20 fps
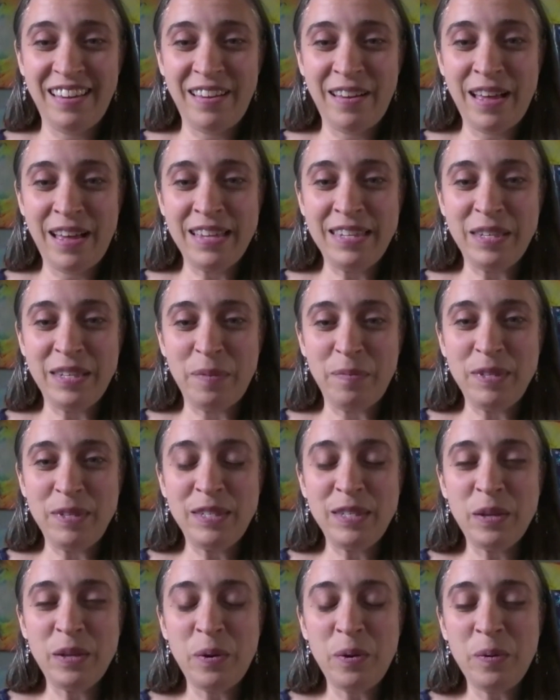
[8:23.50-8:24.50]
Awesome.
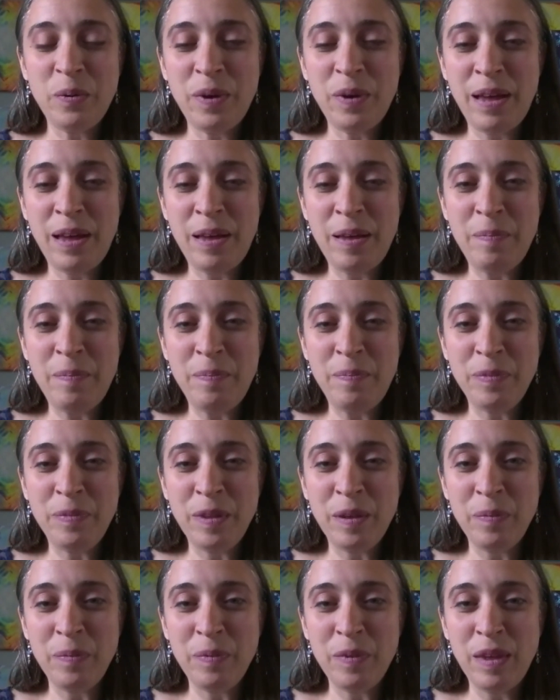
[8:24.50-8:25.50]
So,
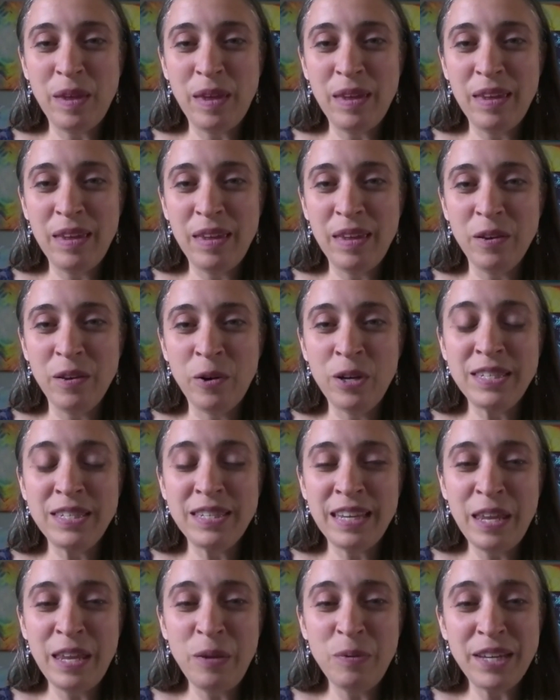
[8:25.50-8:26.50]

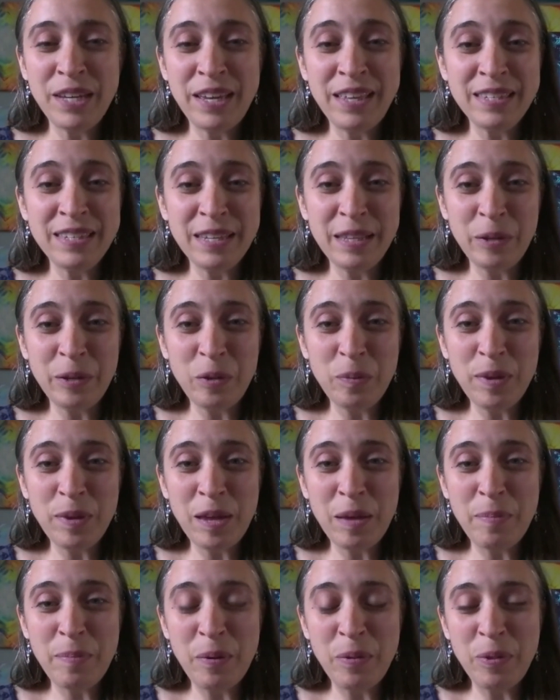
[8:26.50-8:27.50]
Christa, can you tell us a little bit
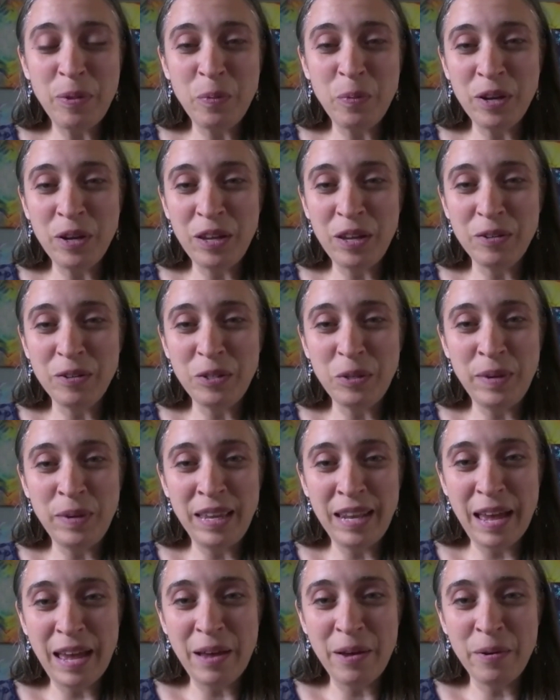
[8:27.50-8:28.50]
about the work you're doing
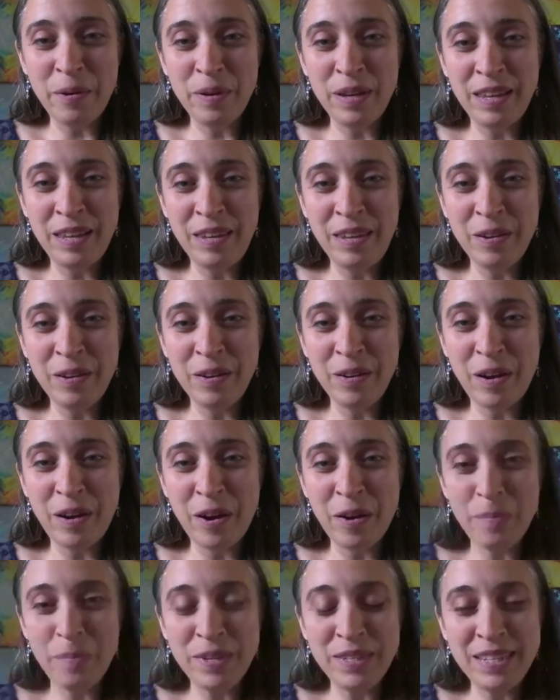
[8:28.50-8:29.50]
now in your
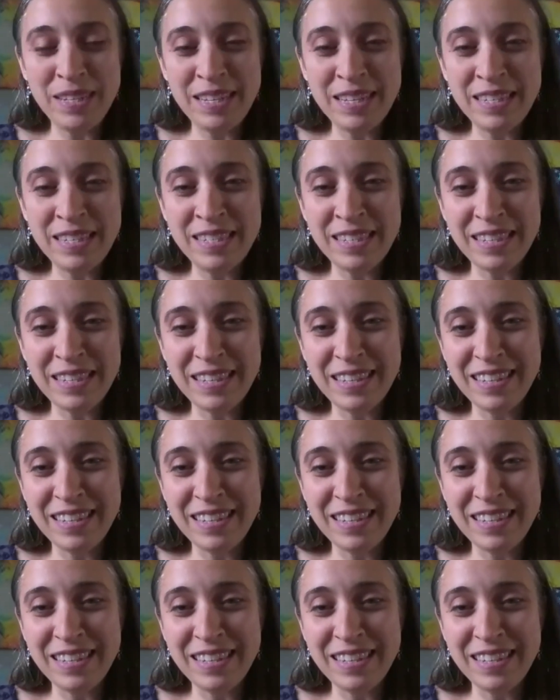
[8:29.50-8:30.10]
art business?